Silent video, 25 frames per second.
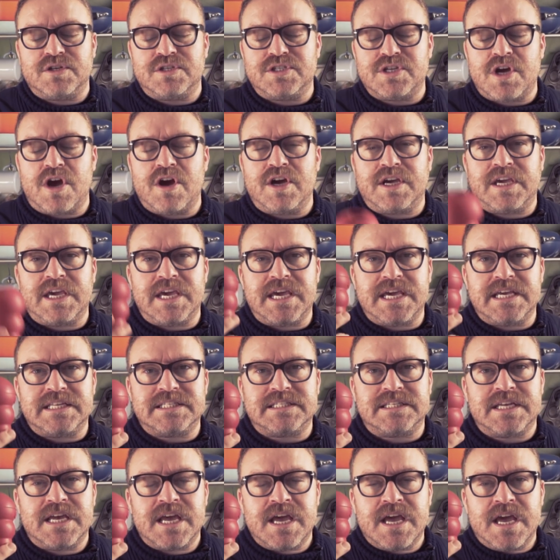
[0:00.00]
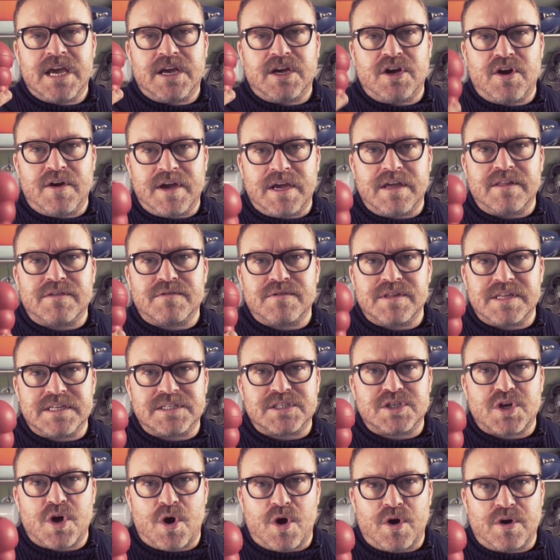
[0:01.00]
your dog is going through
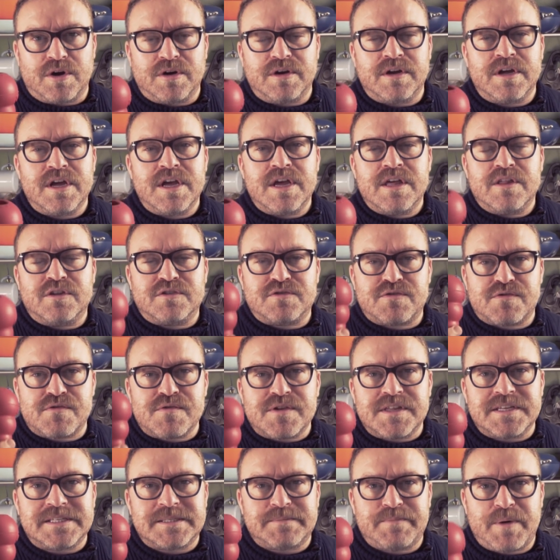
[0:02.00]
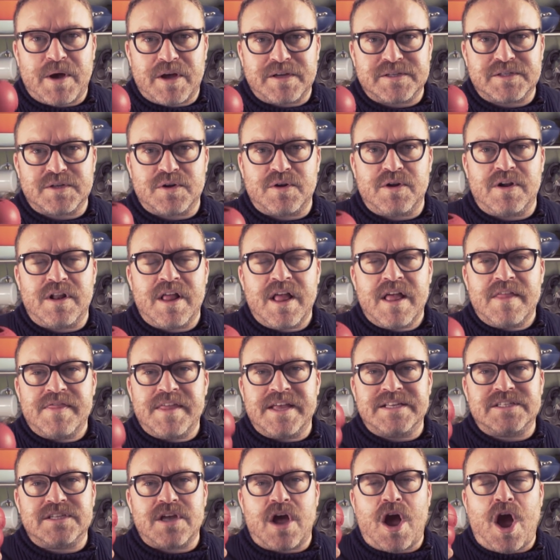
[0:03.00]
this Kong, through this puzzle,
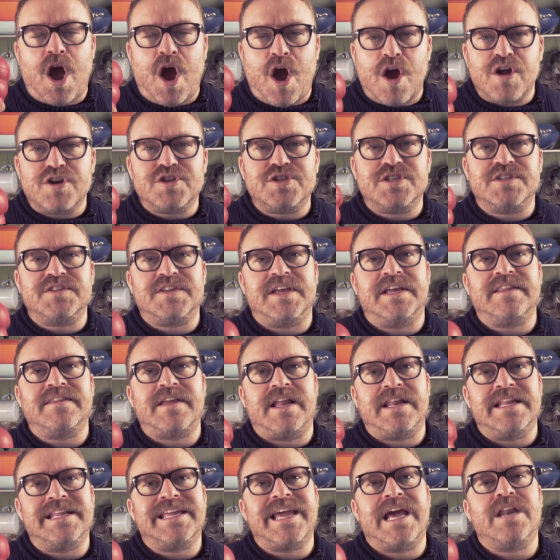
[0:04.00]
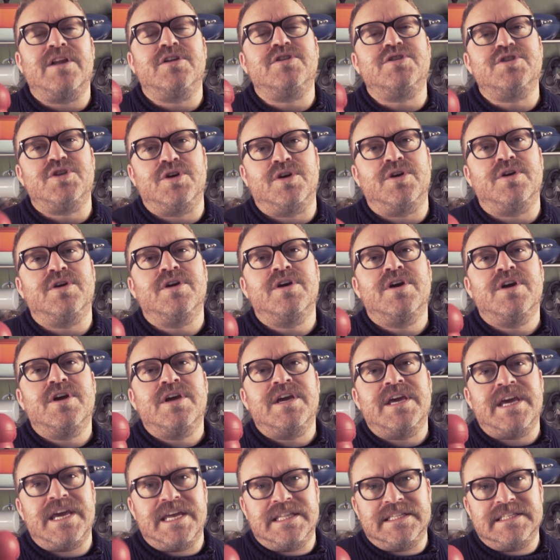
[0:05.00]
there's 100 things that it cannot do
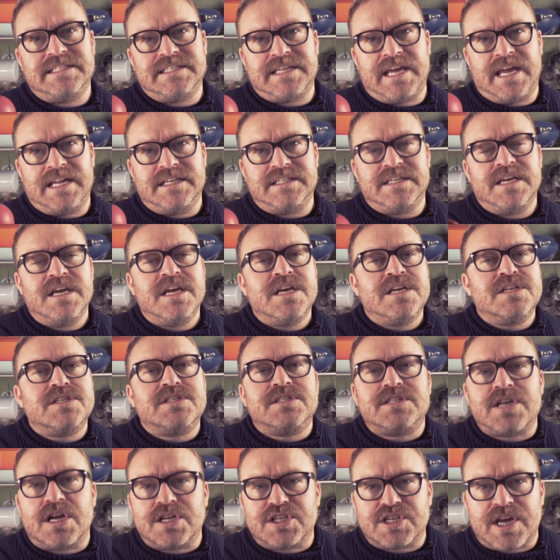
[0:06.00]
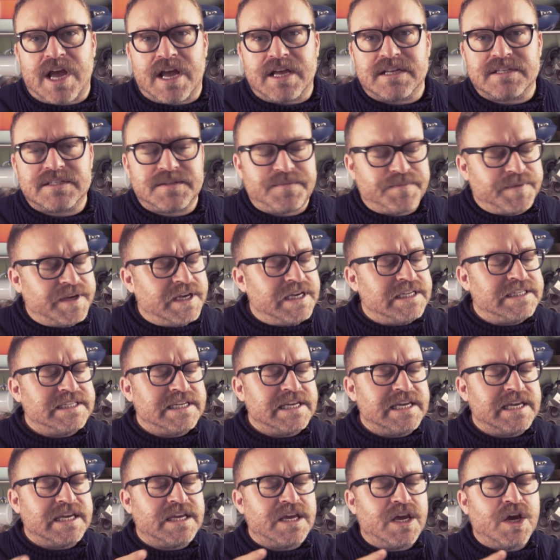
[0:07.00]
instead, such as
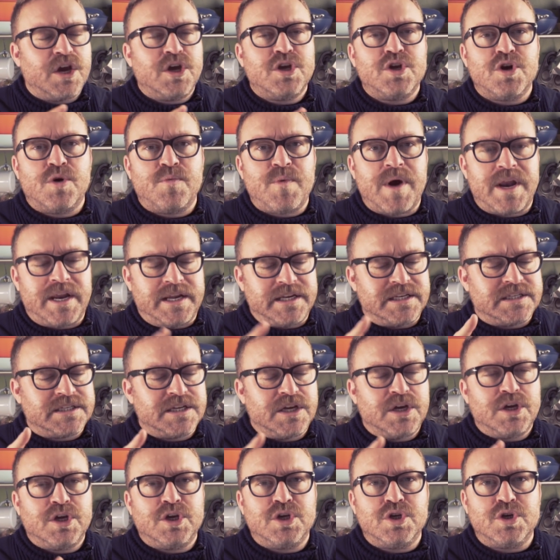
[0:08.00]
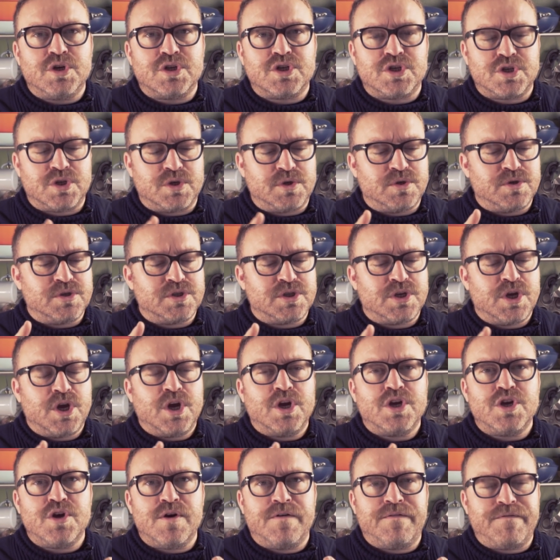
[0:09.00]
eating your wallet, your shoes,
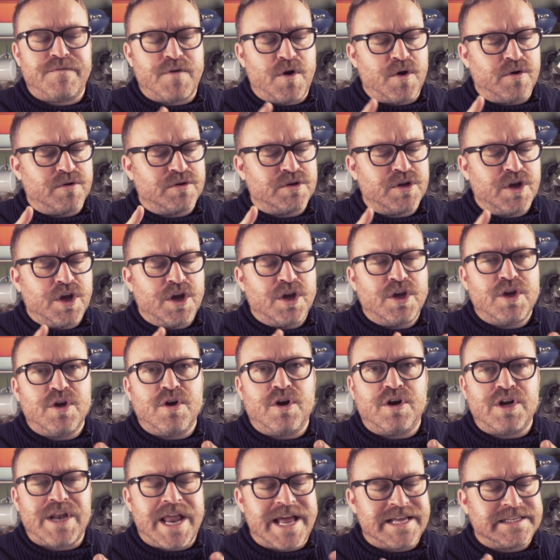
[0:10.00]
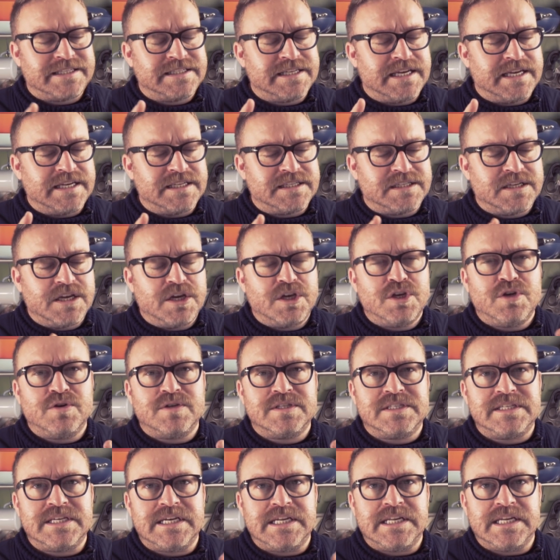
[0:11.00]
your phone, your glasses, your
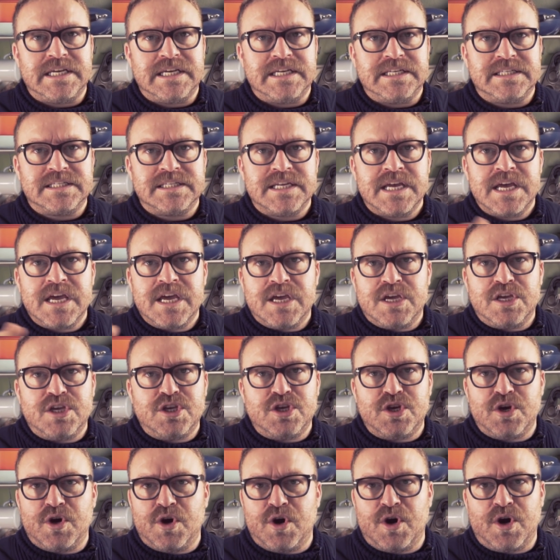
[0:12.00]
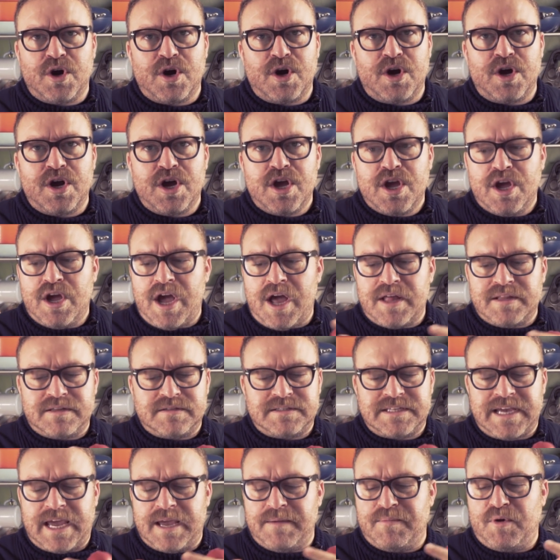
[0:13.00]
CDs, your
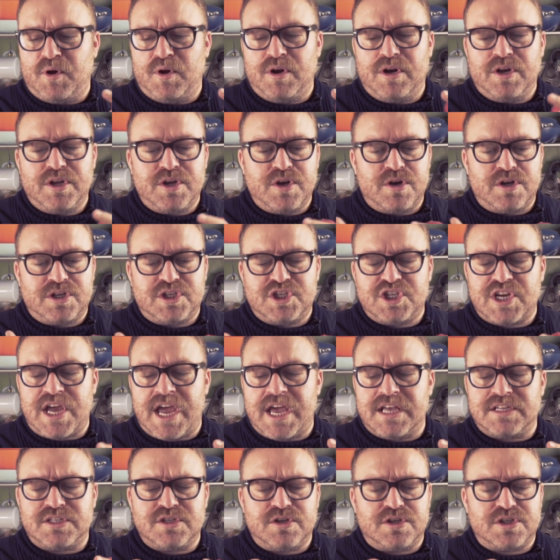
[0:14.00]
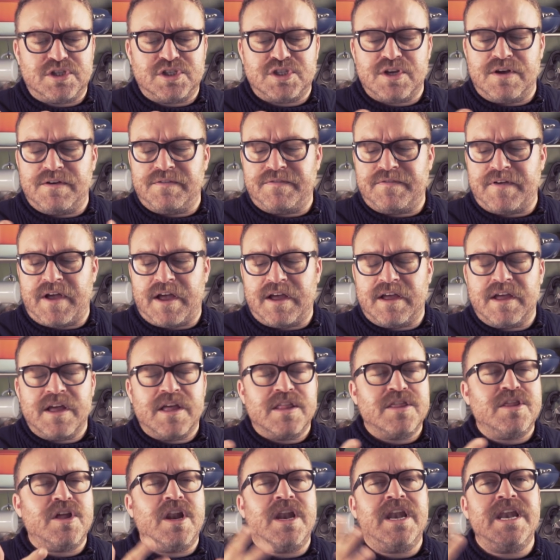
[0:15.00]
table, your chairs, your sofa.
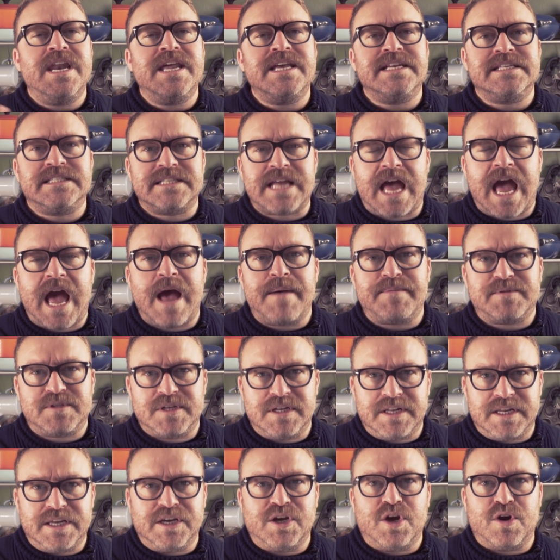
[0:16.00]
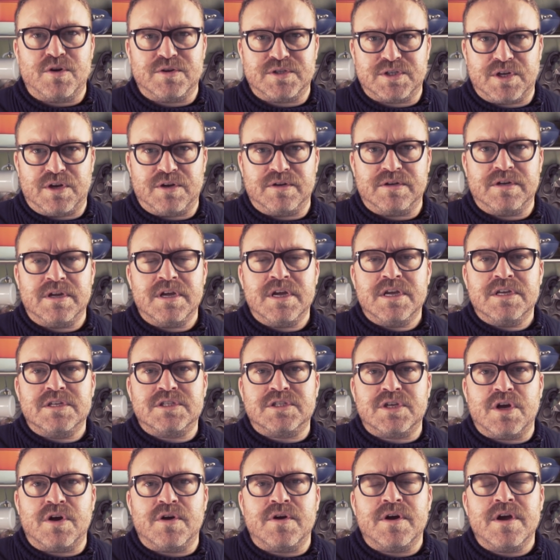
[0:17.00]
The list absolutely goes on.
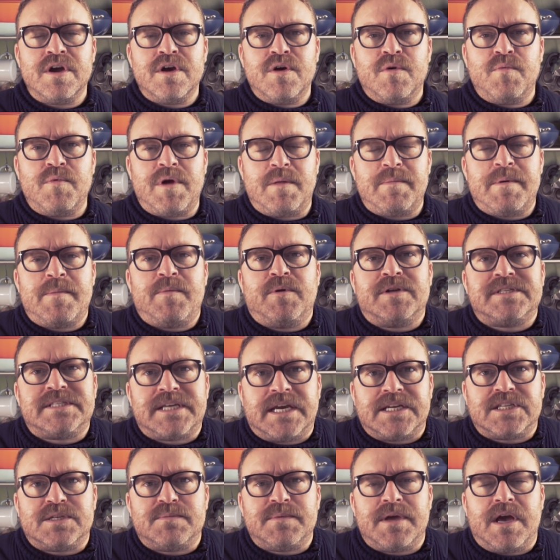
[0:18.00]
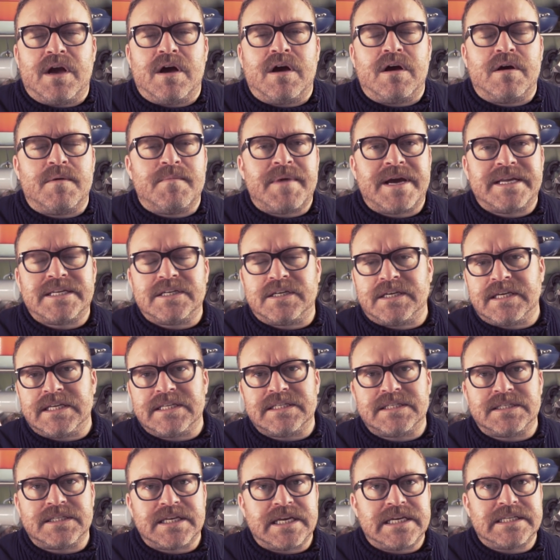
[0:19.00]
So when people say to me, oh, my dog
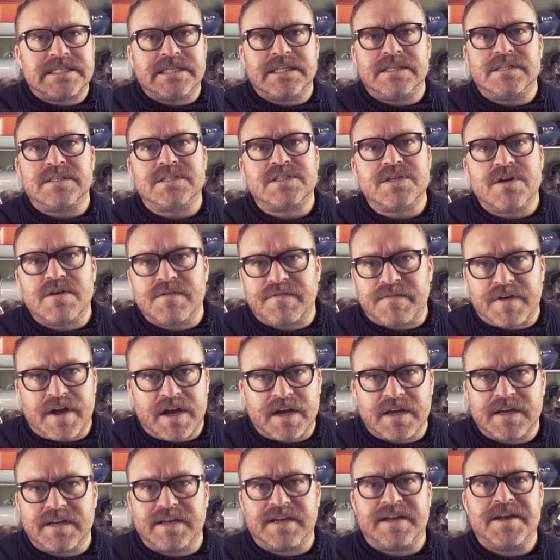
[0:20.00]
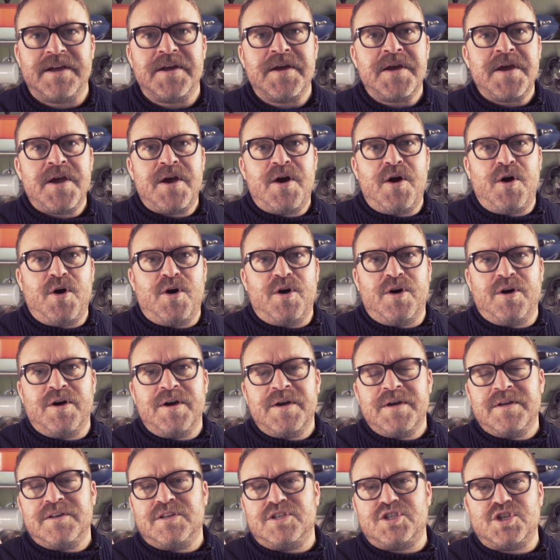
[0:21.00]
is eating the sofa
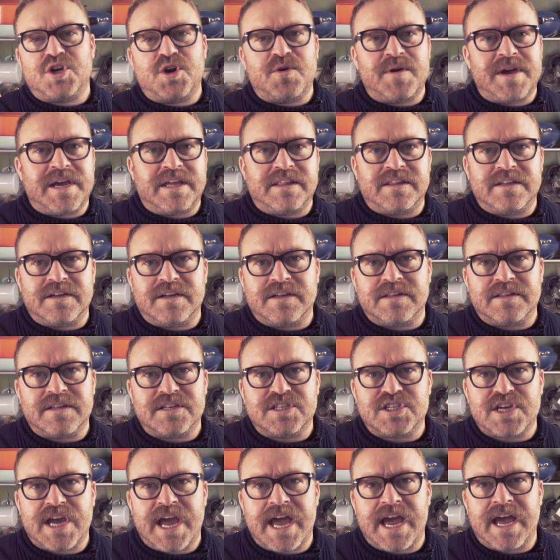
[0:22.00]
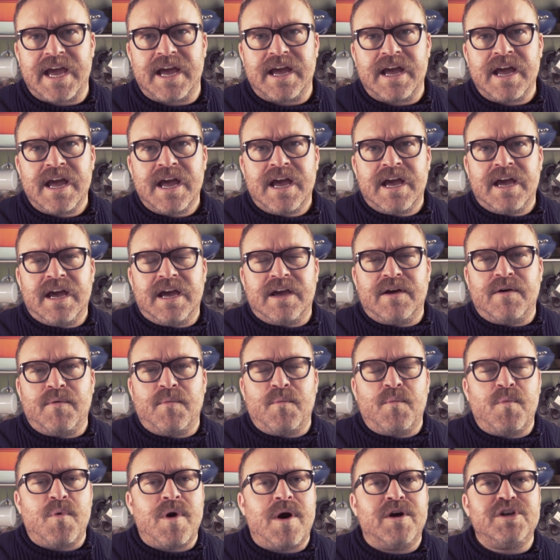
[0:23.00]
or chewing the chair,
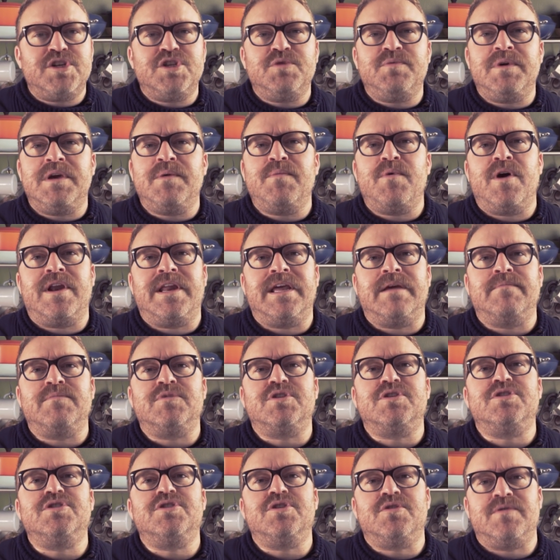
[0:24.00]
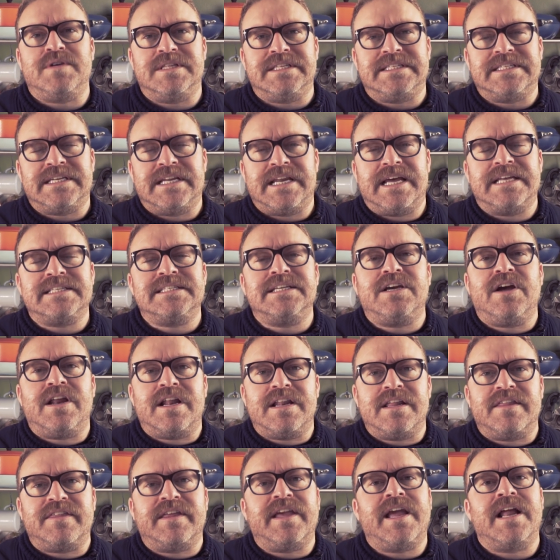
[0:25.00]
what do we want him to do instead? Has he got
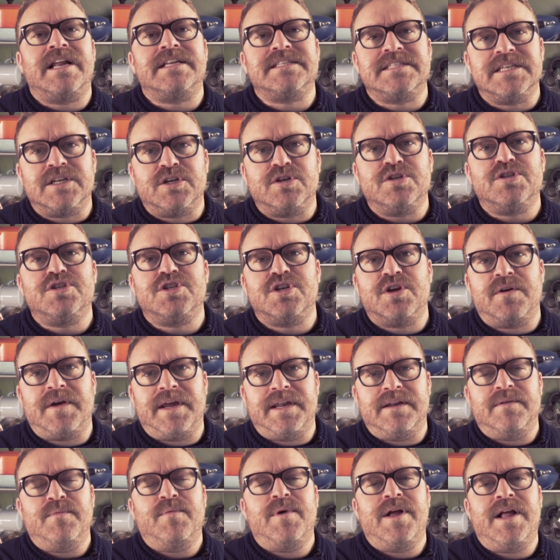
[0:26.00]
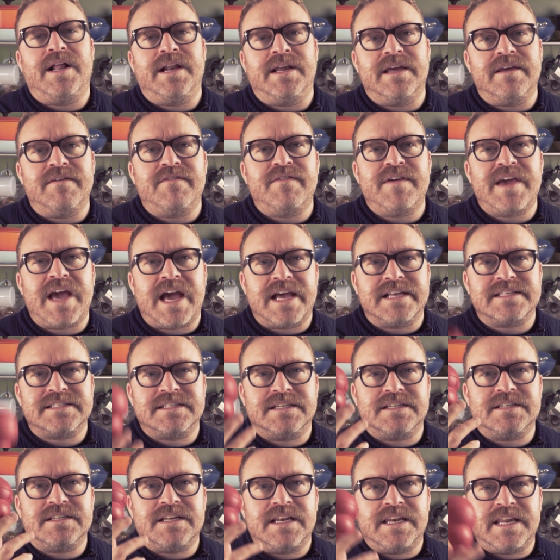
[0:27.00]
anything else he could chew in? Well, if he
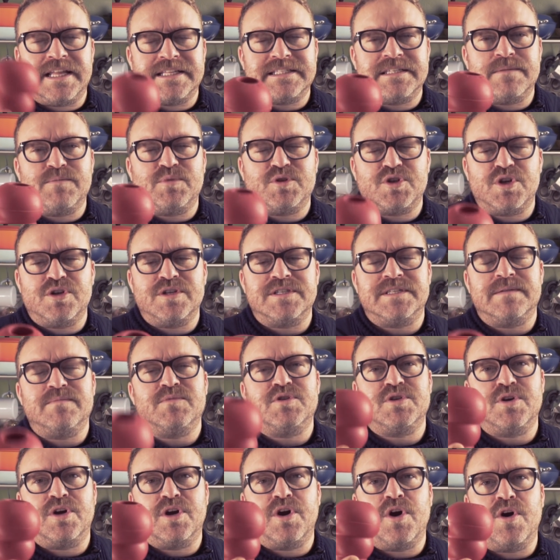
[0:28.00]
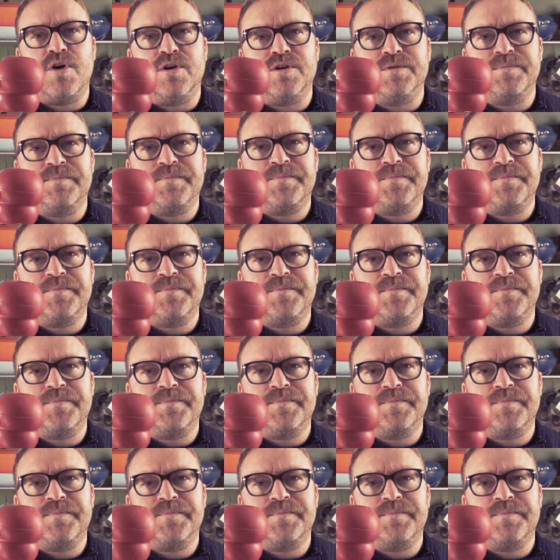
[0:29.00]
hasn't, let's introduce him to a Kong.